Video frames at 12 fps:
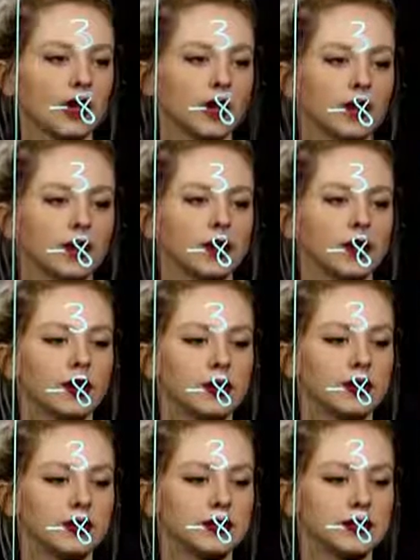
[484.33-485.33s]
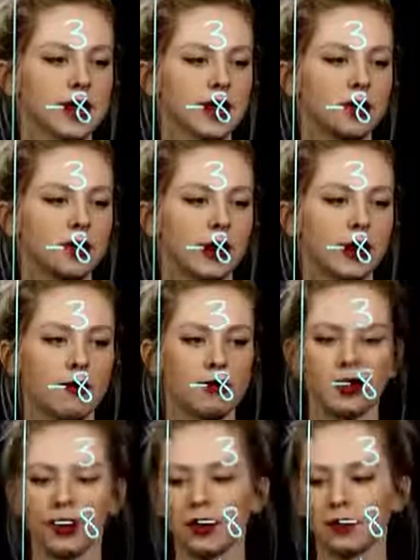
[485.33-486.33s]
Third is the second
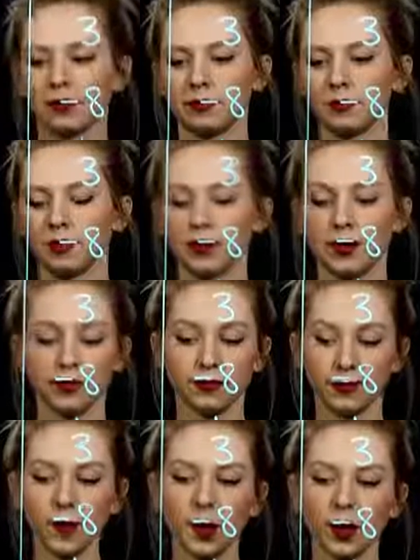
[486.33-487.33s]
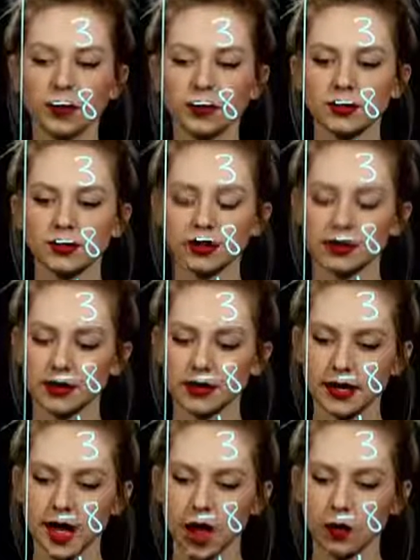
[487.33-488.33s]
power first, because
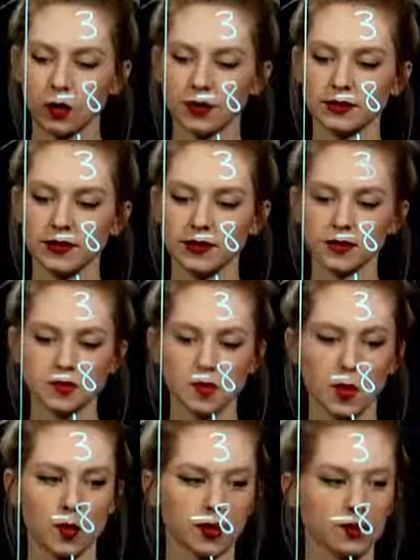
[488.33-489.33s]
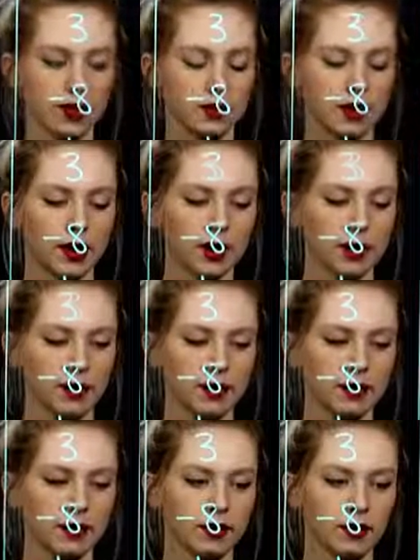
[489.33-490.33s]
again, what is unspoken right there?
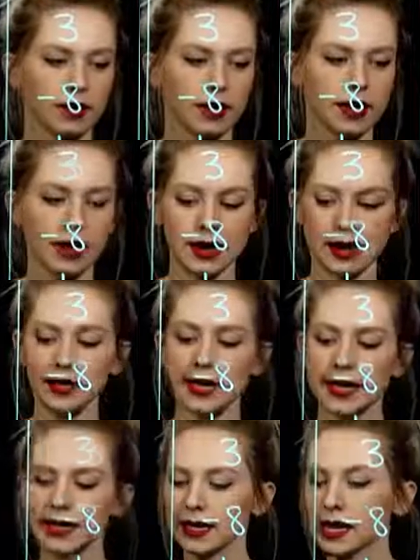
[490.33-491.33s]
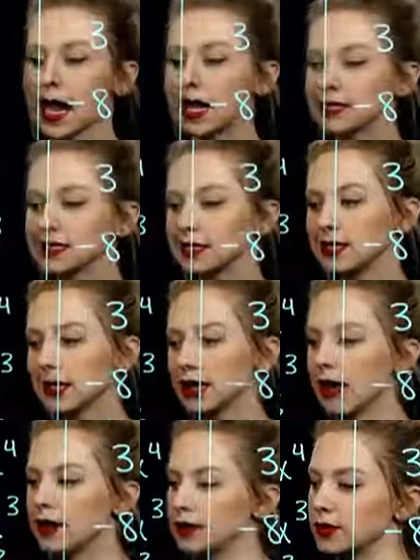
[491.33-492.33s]
And any constant
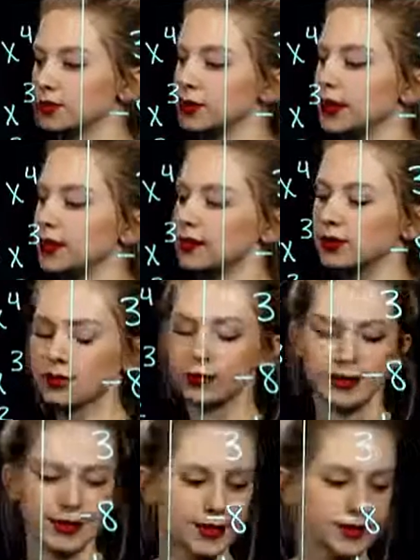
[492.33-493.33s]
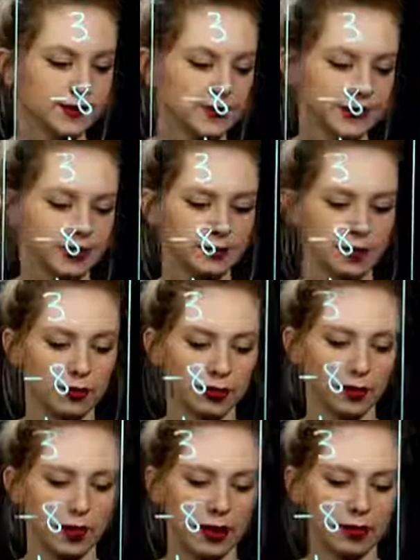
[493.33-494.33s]
again is raised to the
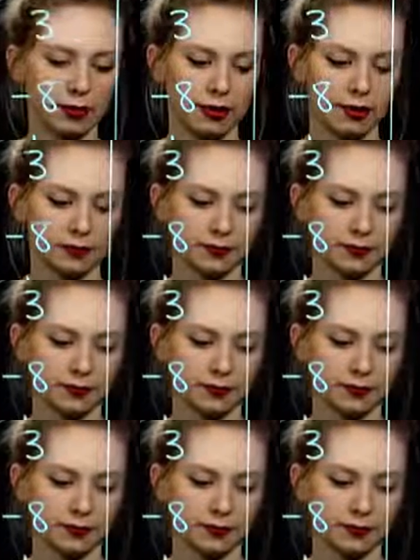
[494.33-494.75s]
zeroth power.